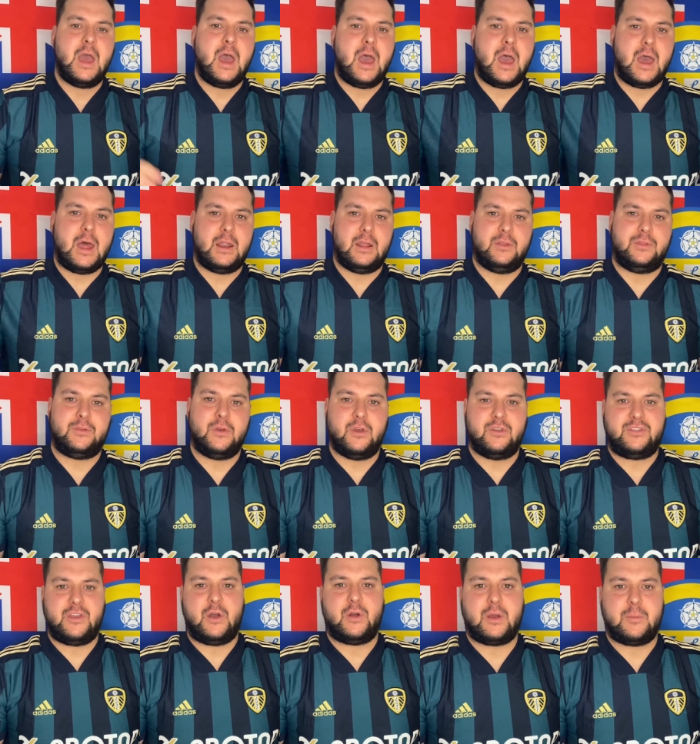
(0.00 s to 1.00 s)
And then
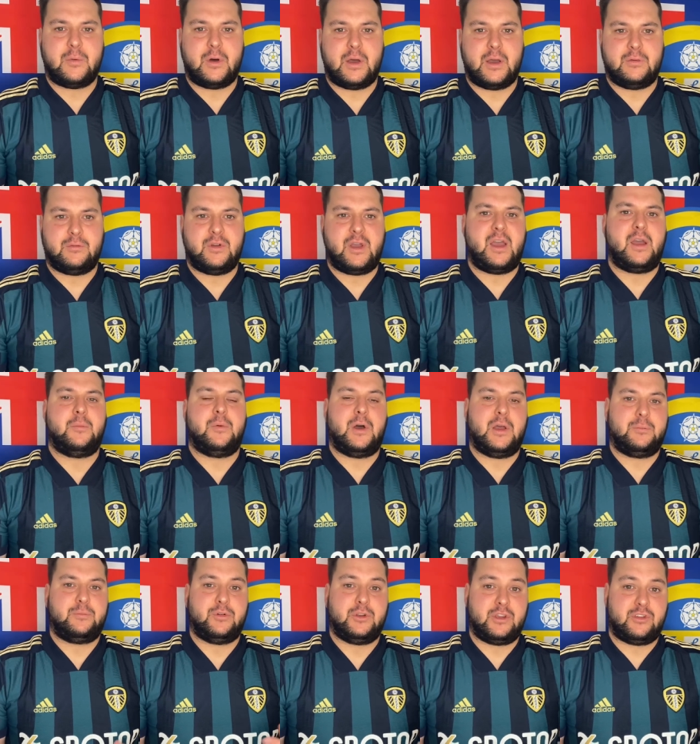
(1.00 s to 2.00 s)
Thursday I'll get my
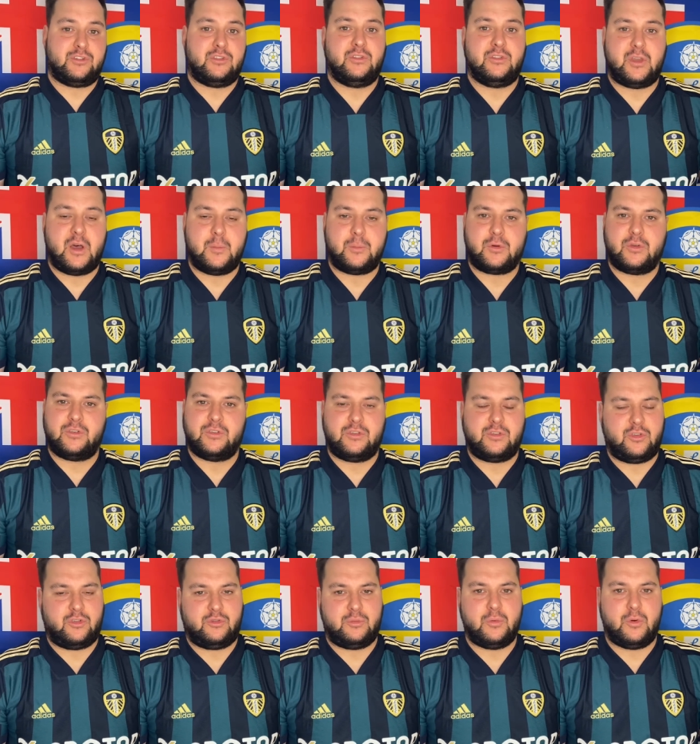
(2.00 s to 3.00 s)
predictions up because it's
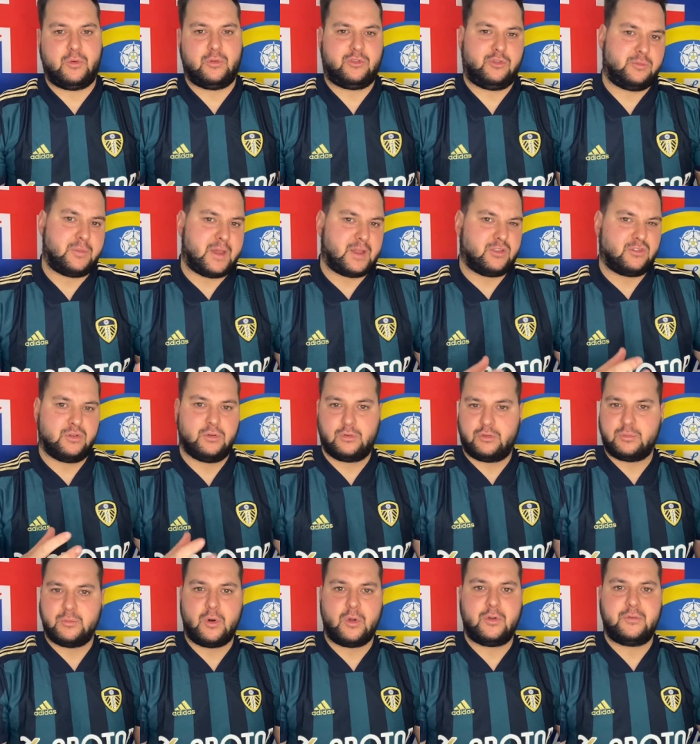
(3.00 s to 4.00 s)
a small, just make two
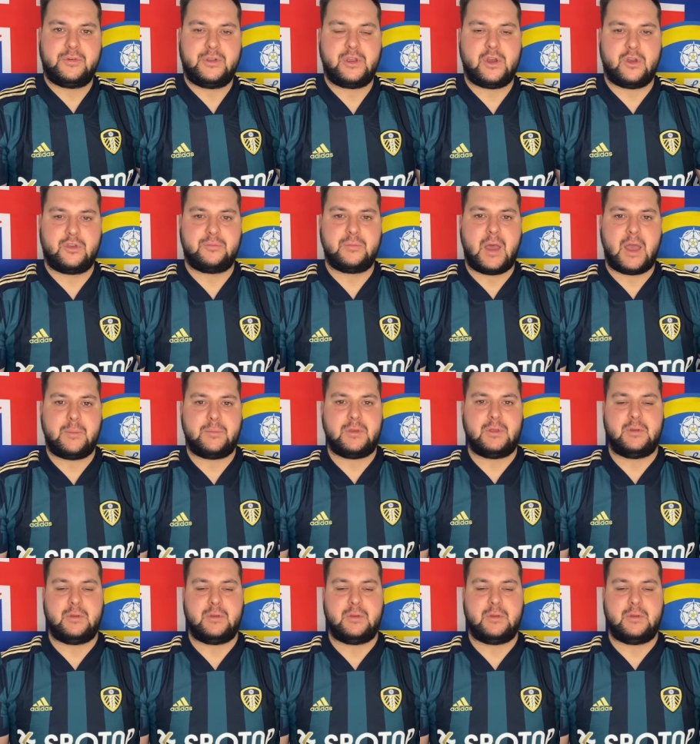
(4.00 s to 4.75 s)
smaller videos maybe.